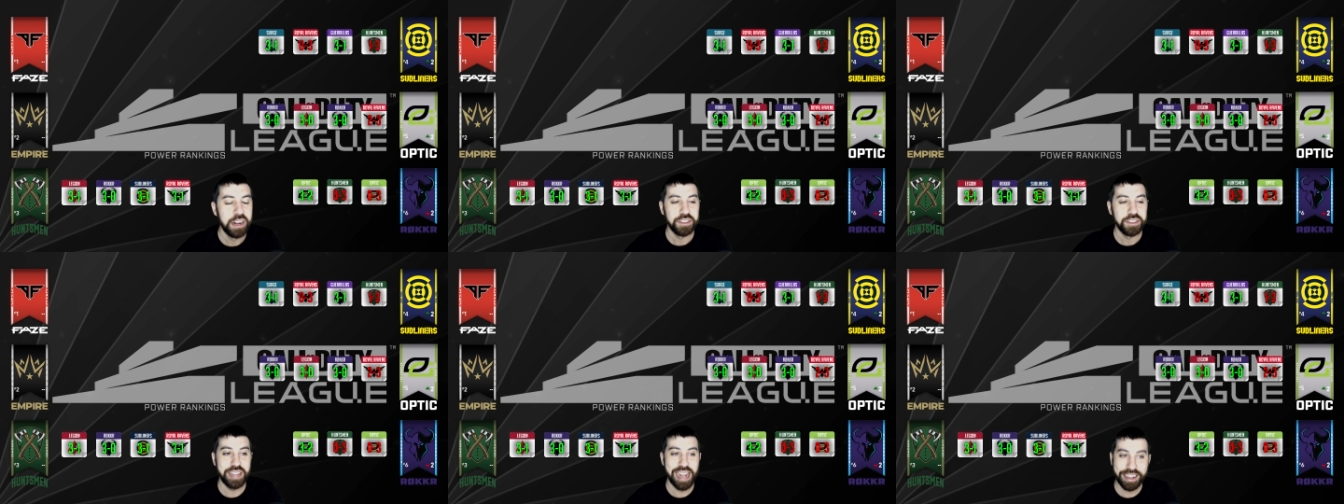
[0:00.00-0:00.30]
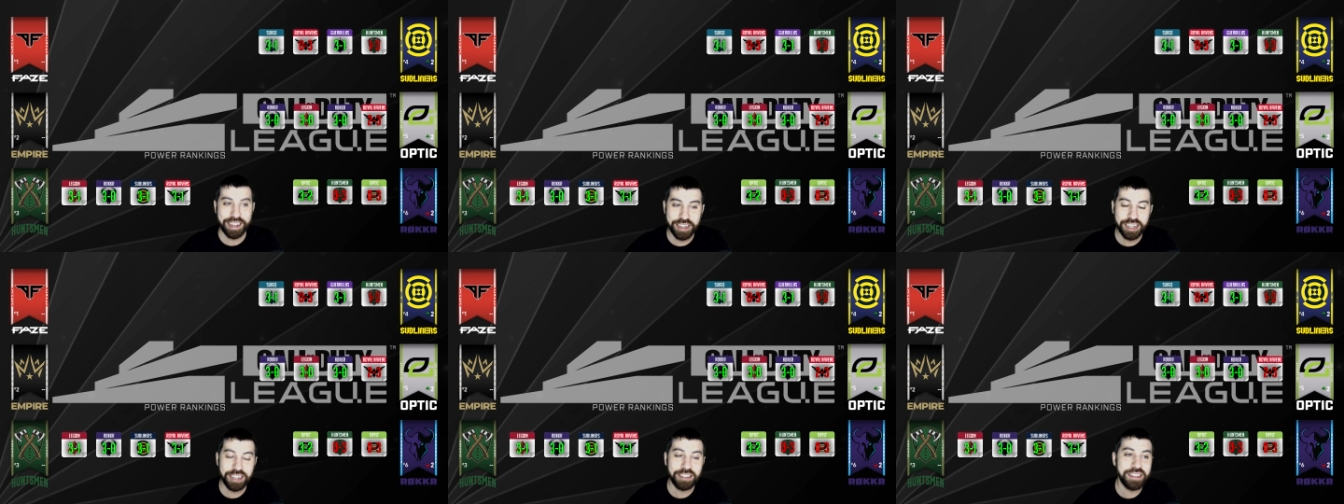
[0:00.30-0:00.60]

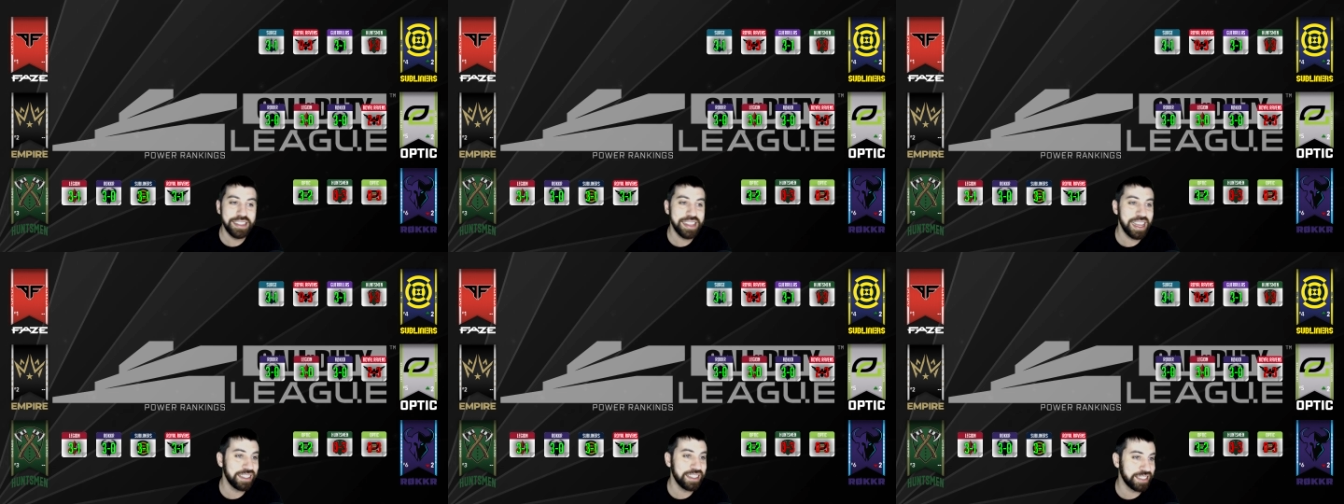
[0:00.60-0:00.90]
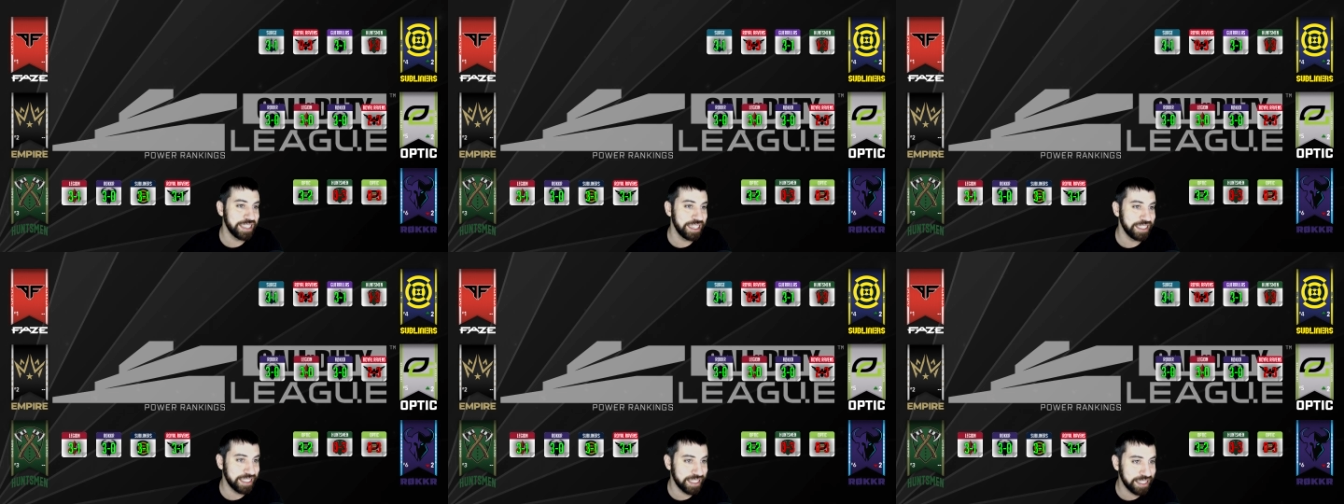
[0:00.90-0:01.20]
Technically, they
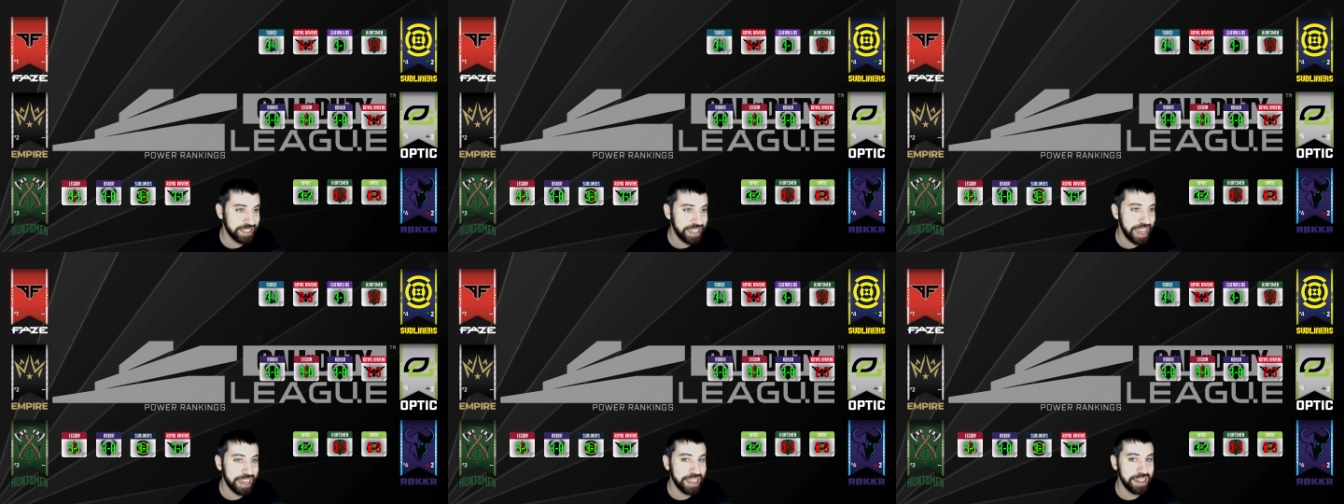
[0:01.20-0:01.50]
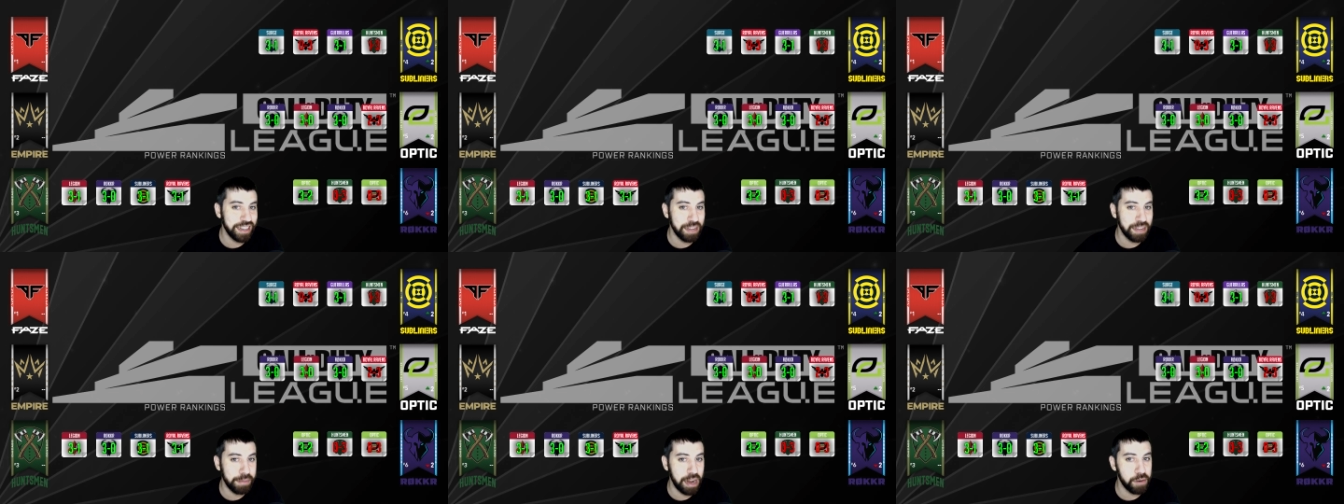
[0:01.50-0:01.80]
sit
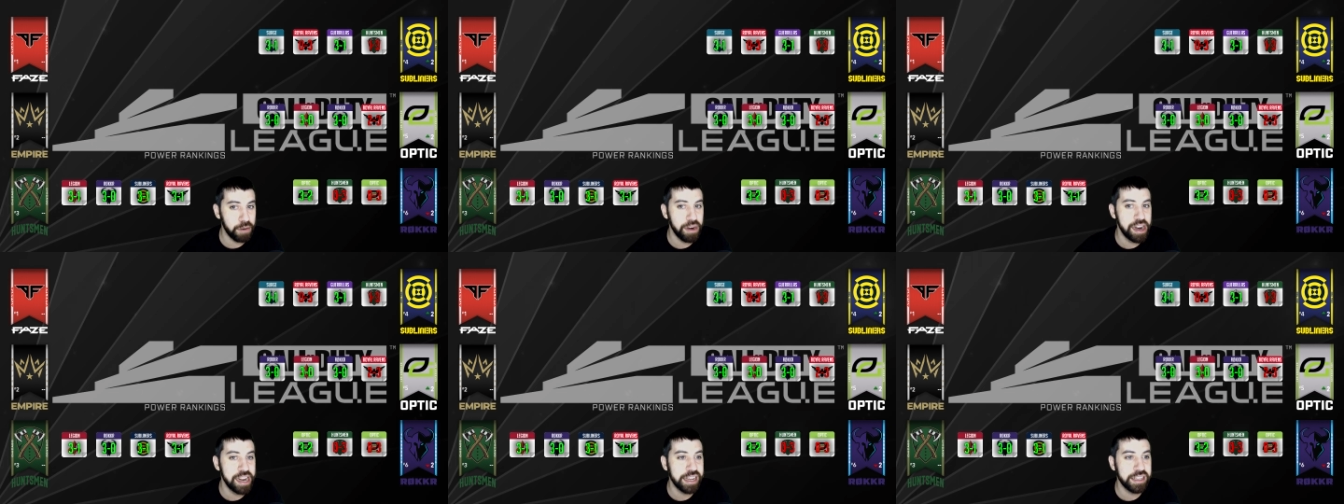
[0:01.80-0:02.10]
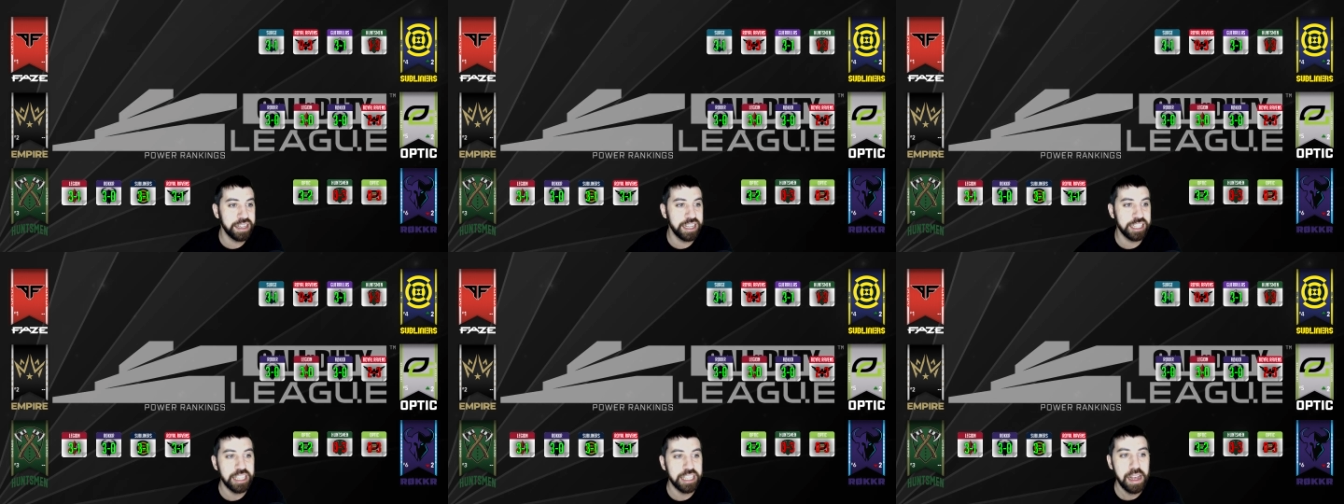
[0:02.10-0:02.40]
second in my
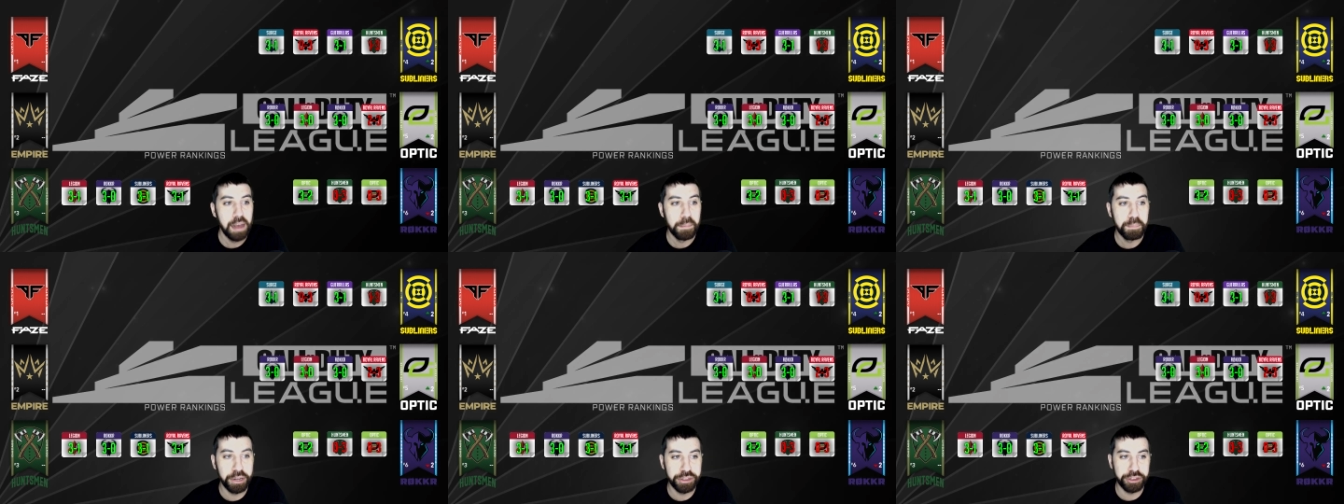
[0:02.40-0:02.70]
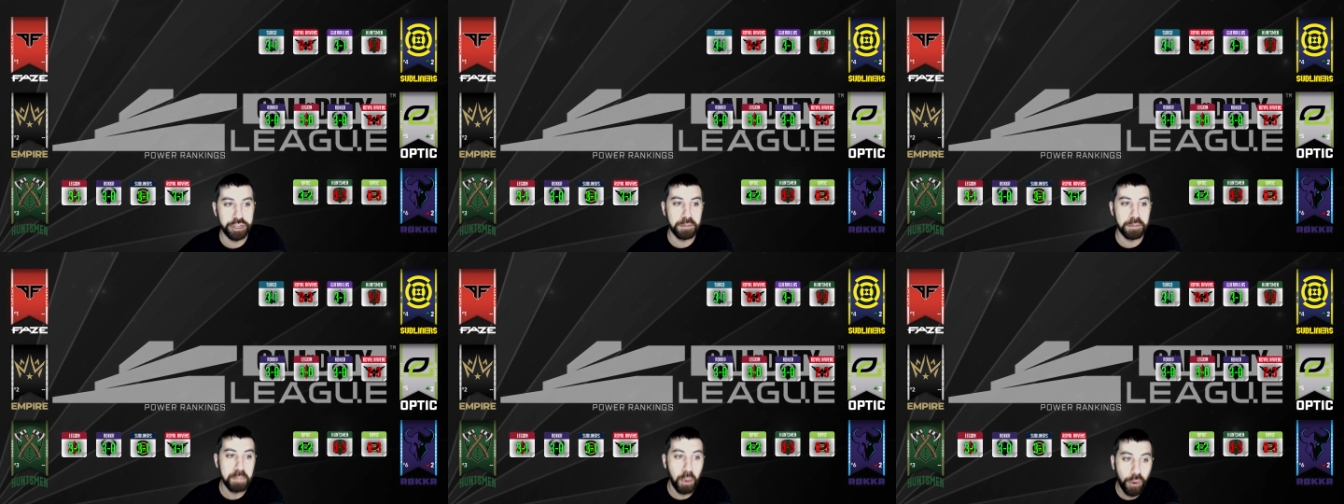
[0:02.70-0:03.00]
rankings, but
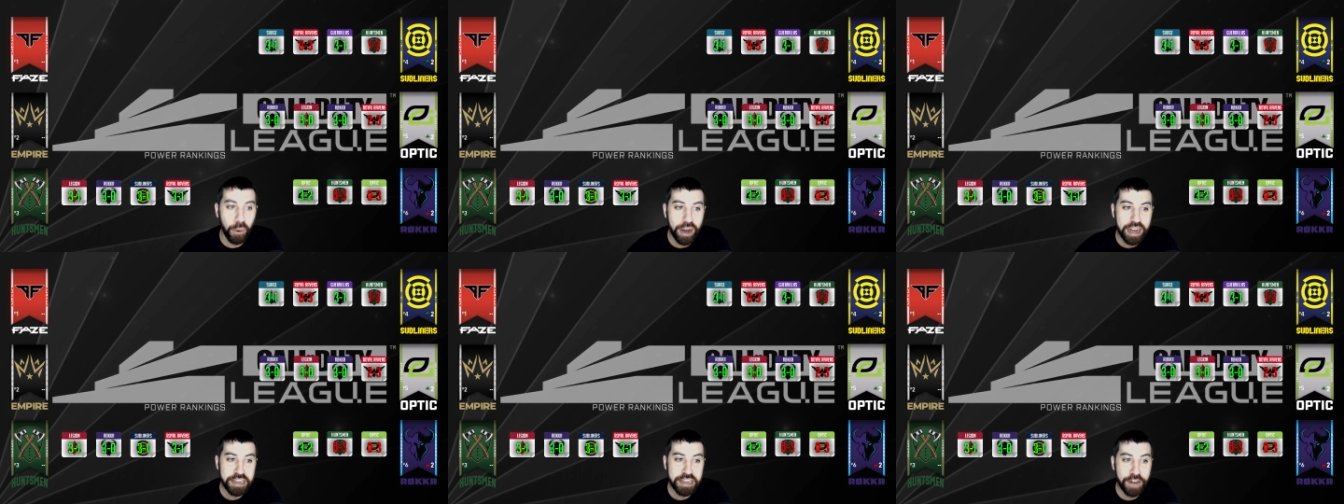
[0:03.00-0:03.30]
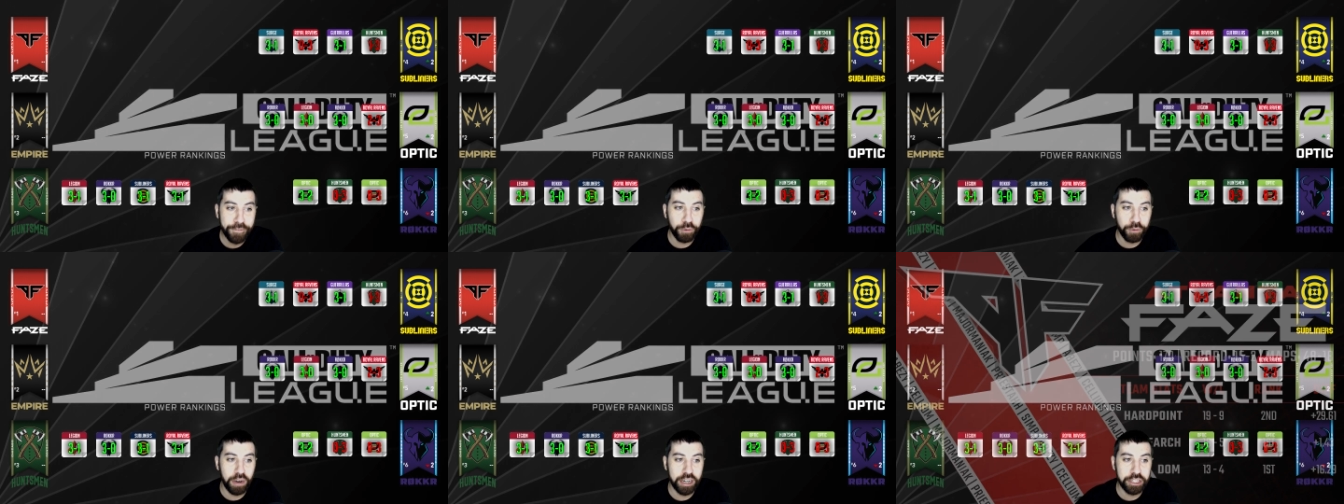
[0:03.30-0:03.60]
their point
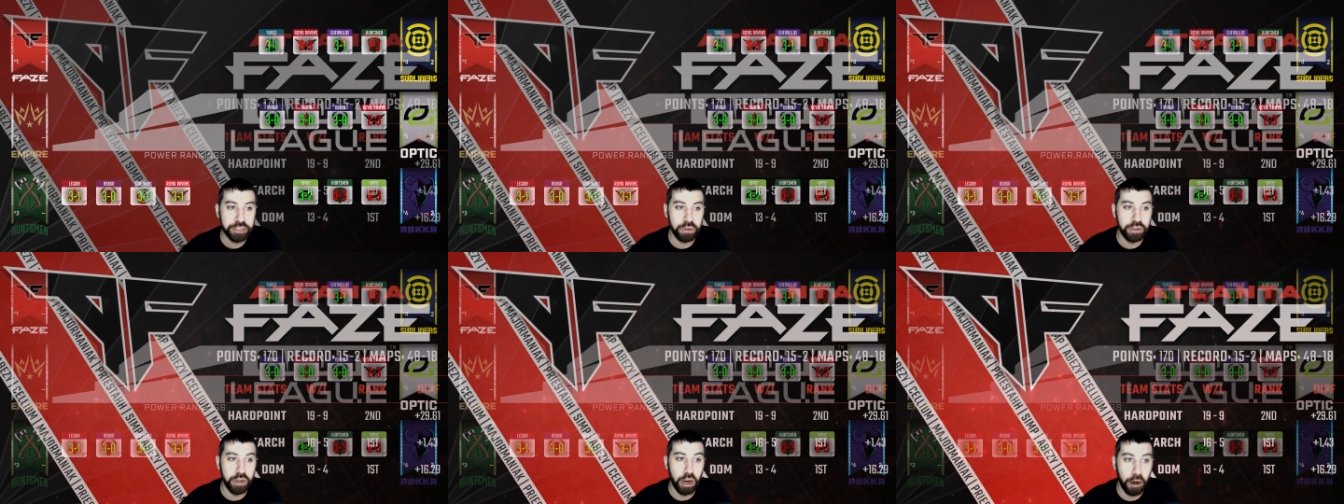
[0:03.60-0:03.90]
differential and